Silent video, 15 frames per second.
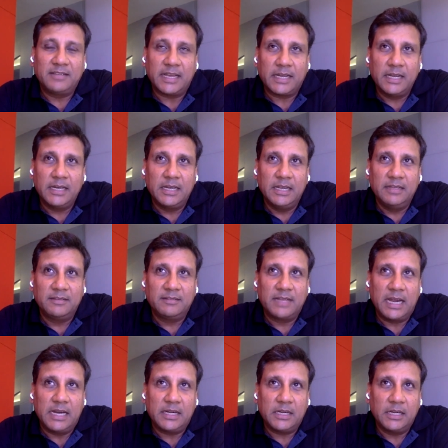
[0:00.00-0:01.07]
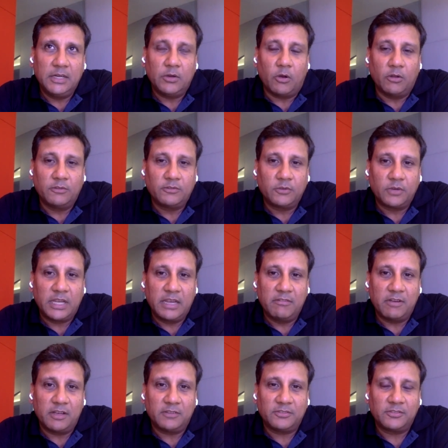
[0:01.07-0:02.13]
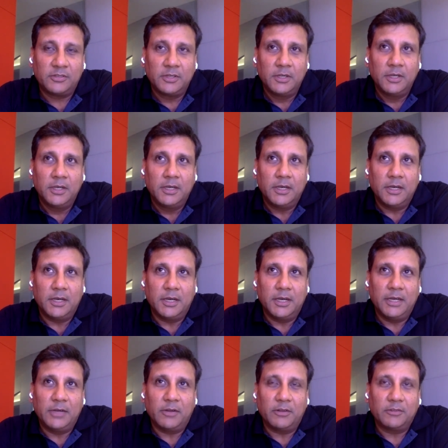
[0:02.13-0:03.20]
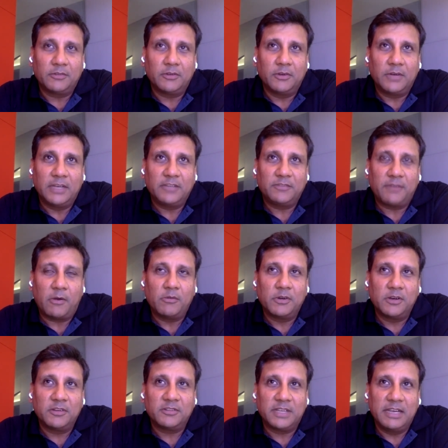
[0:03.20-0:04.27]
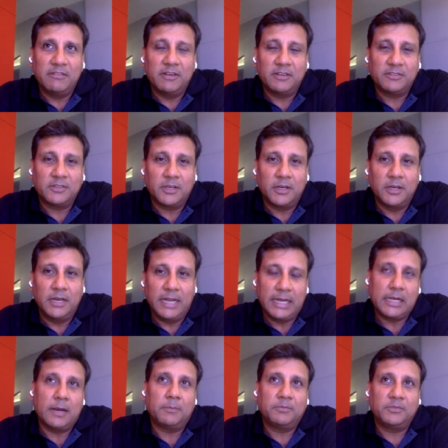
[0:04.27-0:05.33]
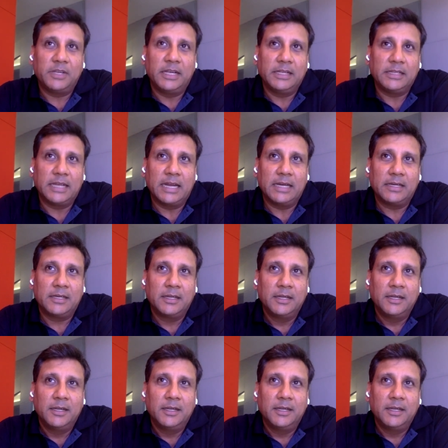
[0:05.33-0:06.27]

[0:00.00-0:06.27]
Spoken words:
And second is that it also gave us, as founders, gave us a leg up, saying that,